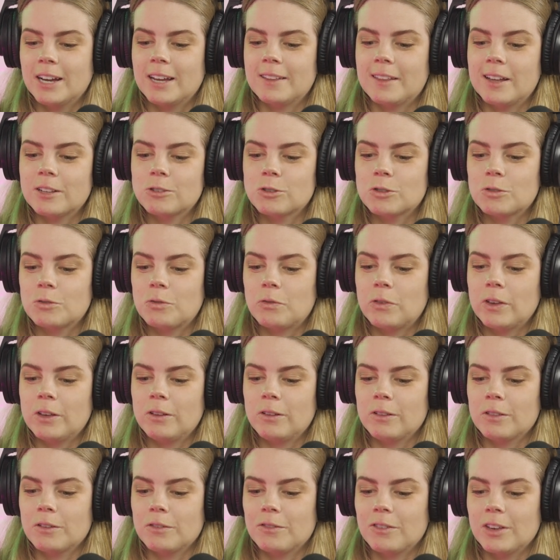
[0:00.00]
and I just
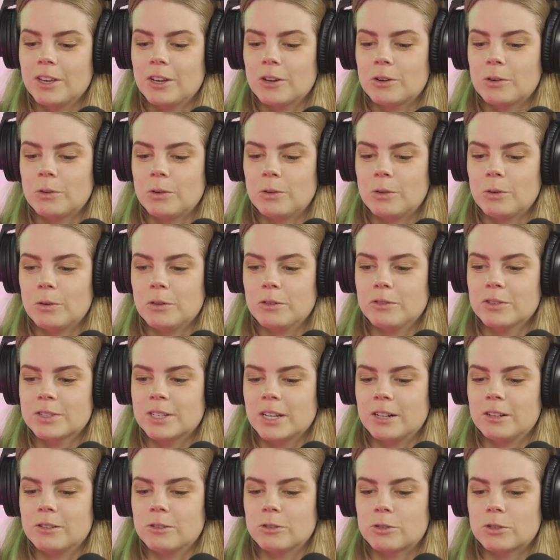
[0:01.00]
feel the vehicle all of a
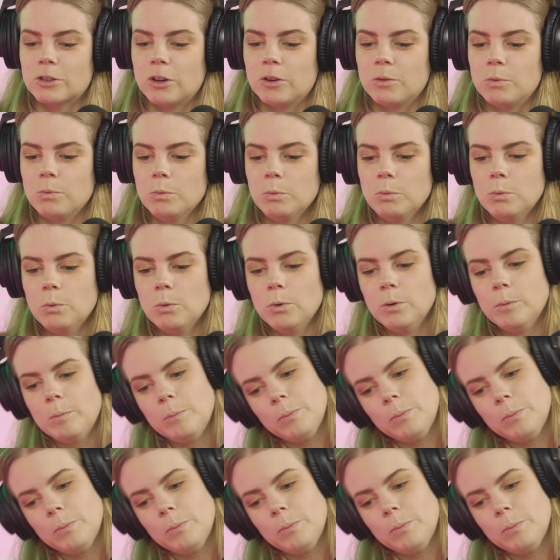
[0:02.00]
sudden just go whoop.